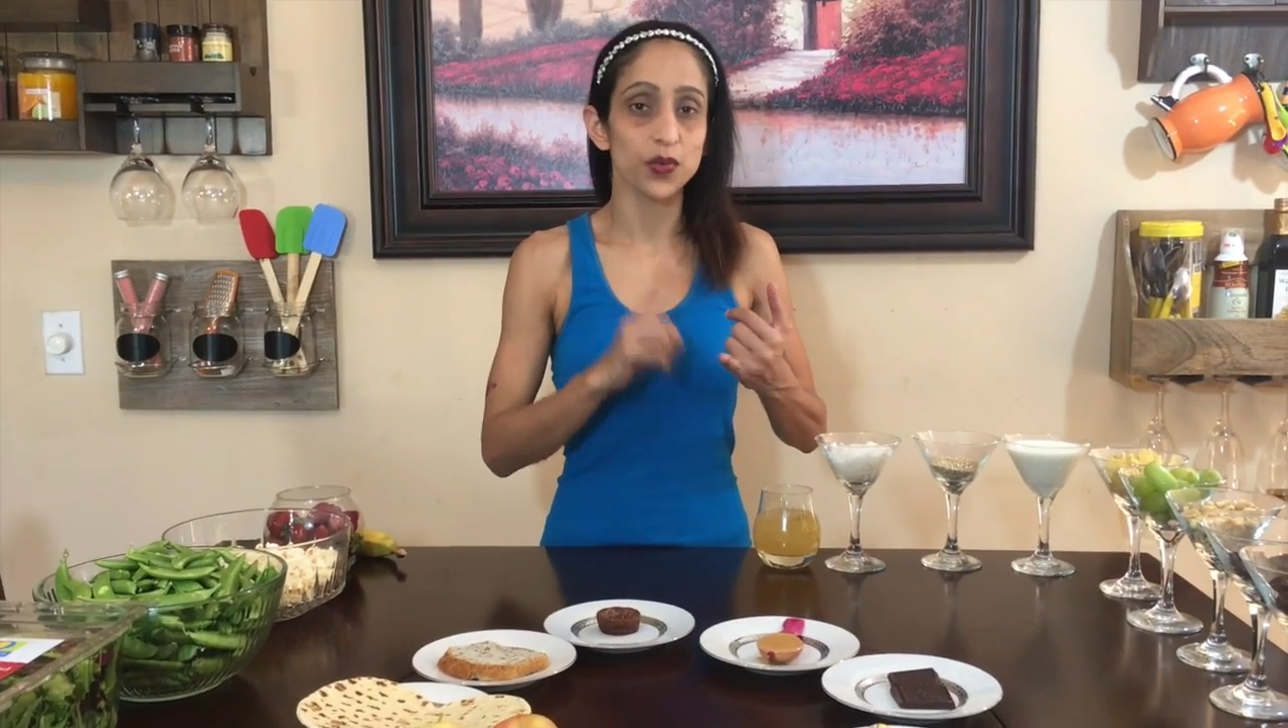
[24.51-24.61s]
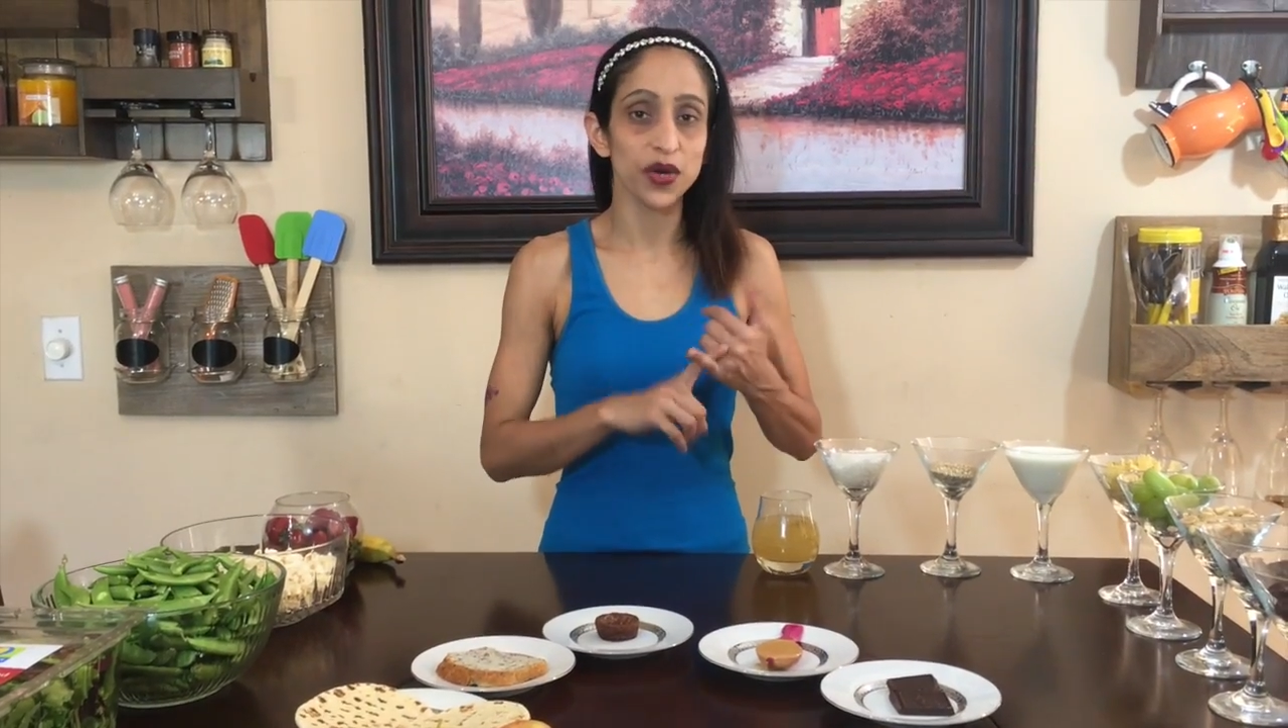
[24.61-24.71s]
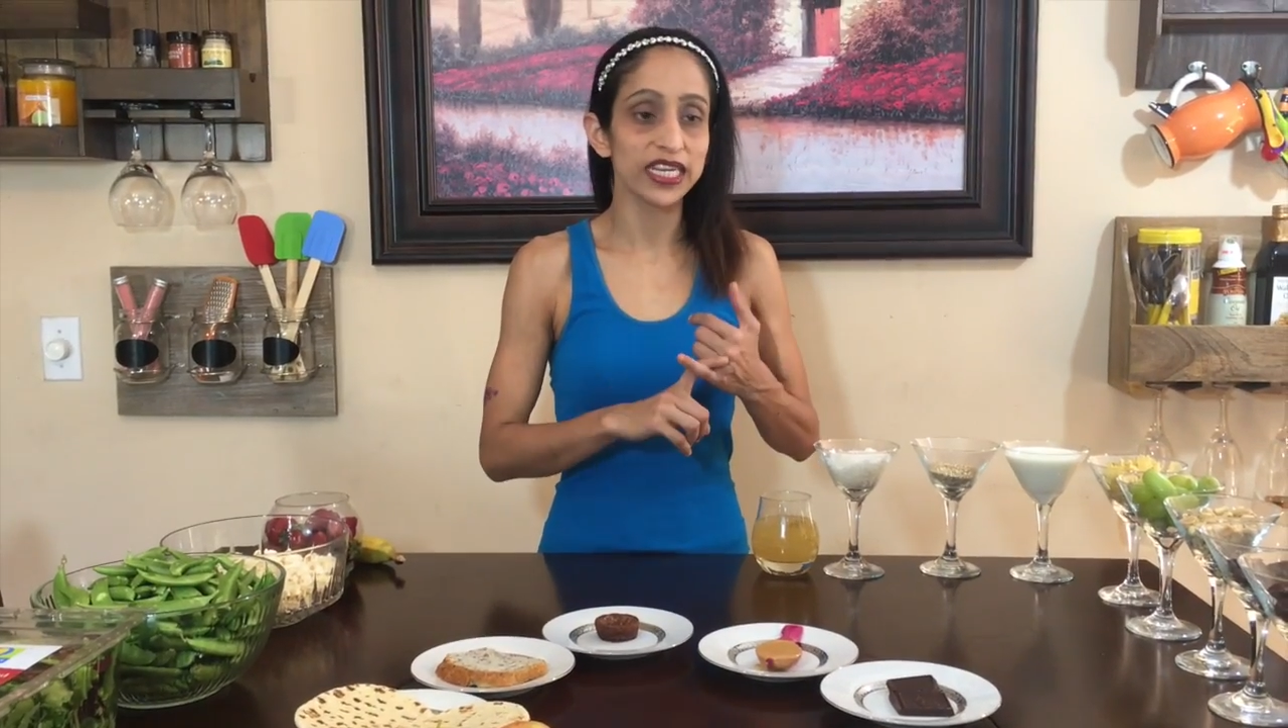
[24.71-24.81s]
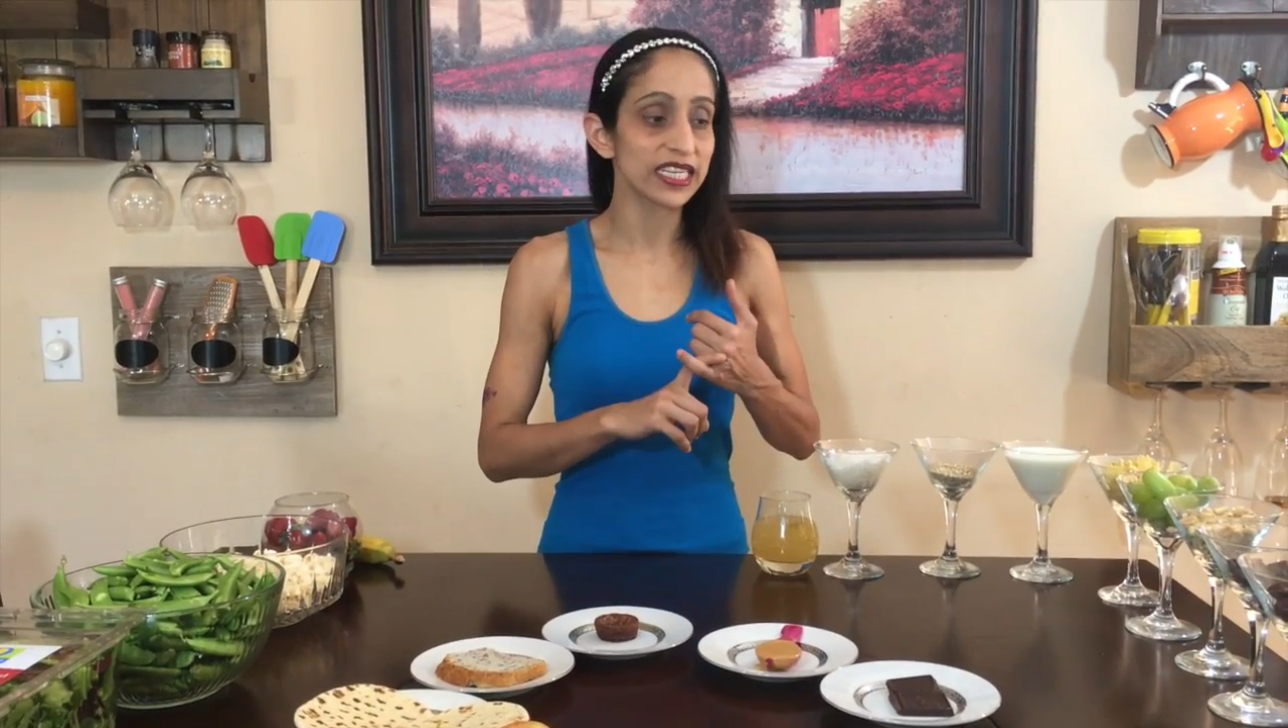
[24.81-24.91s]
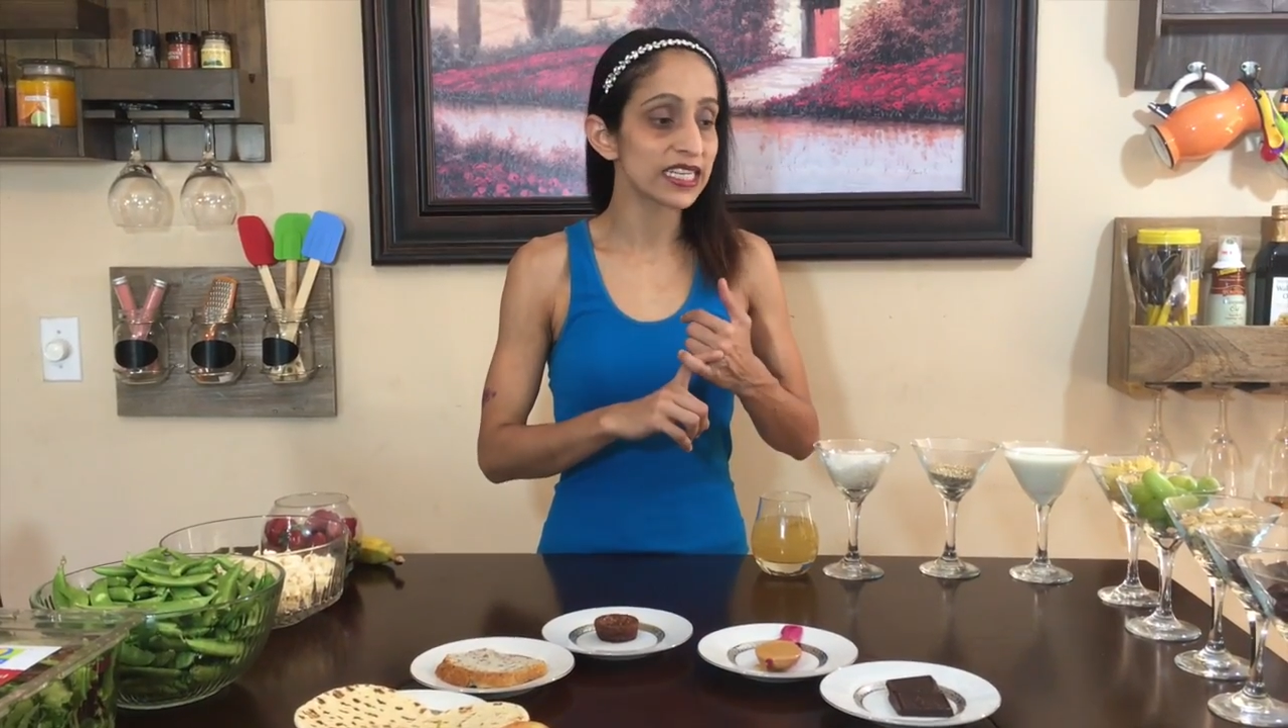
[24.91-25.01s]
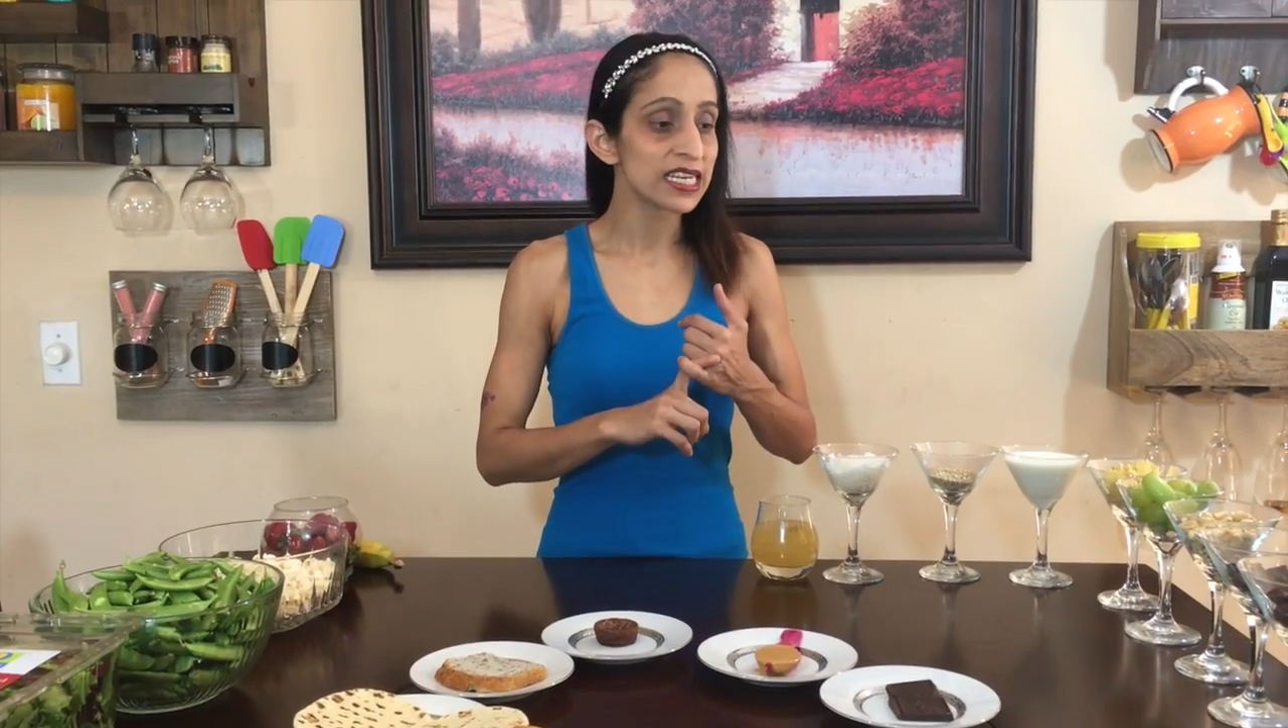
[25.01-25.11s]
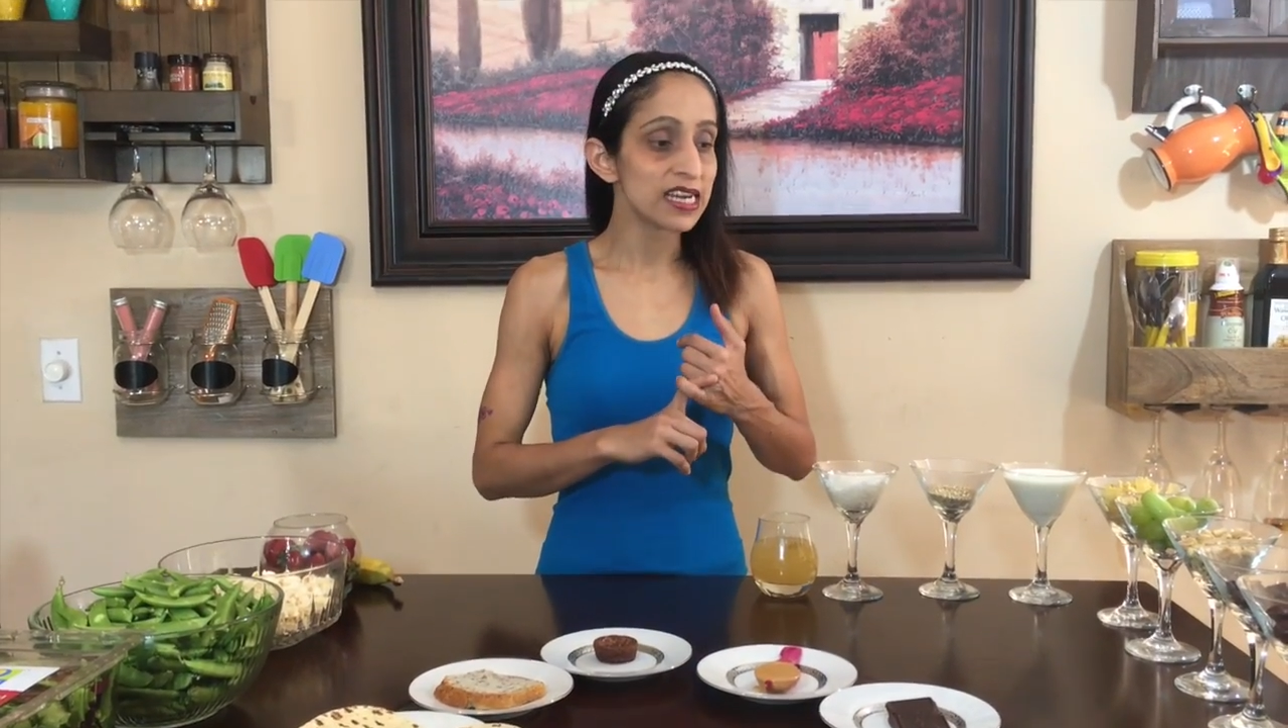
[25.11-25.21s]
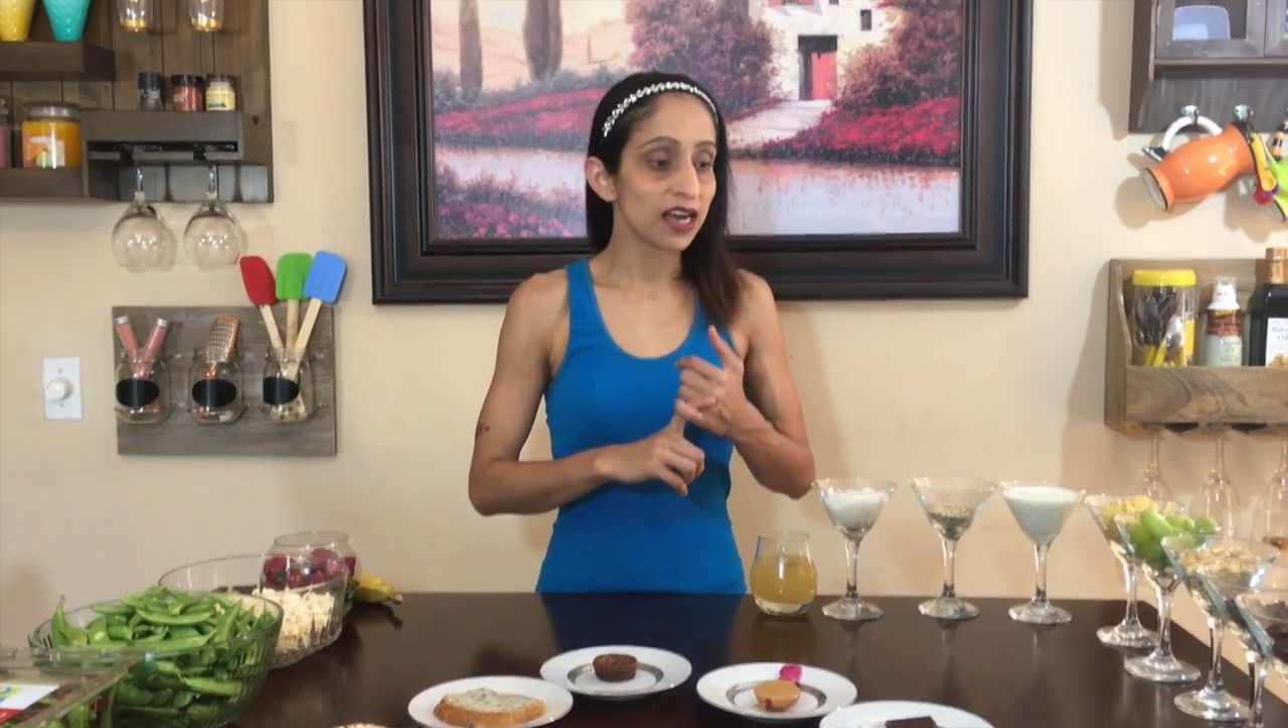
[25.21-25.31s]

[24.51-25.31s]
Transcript: weighed it,